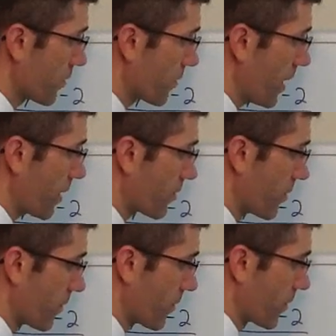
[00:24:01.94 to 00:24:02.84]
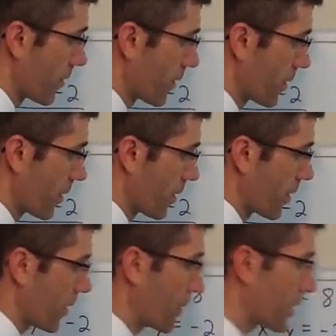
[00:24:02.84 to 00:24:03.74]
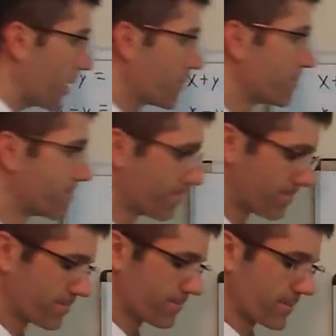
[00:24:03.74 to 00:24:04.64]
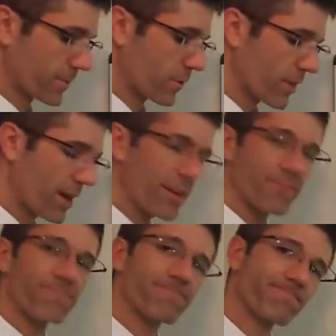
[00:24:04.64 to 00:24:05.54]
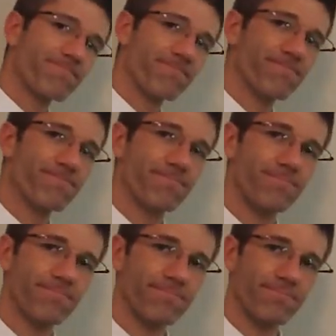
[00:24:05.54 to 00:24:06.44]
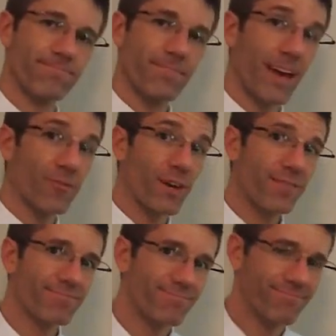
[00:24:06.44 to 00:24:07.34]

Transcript: 5. There we go. We found it. Have fun.